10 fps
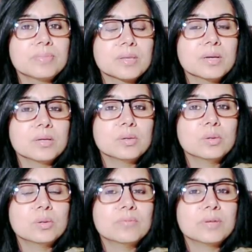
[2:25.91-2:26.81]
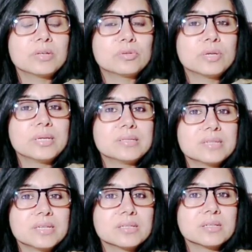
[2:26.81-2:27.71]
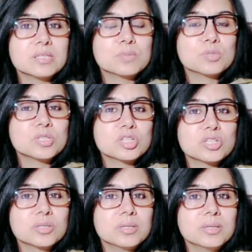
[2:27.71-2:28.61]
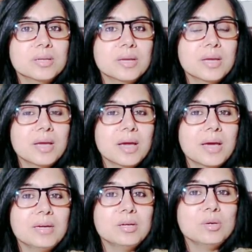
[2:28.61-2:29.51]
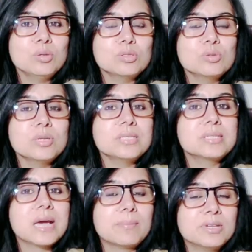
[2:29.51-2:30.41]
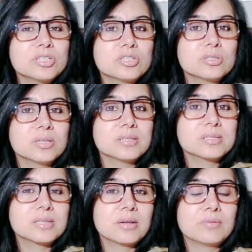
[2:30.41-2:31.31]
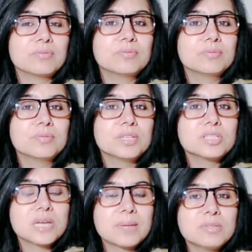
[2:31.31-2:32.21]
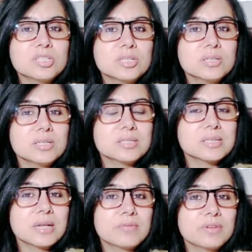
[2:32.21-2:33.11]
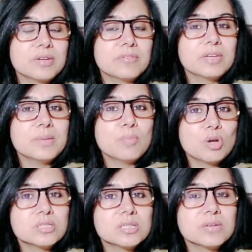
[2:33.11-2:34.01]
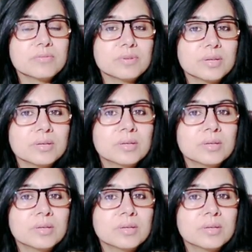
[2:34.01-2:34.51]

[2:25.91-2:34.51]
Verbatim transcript: you know, victory, status, position, and it looks to establish itself, establish itself in a very positive way.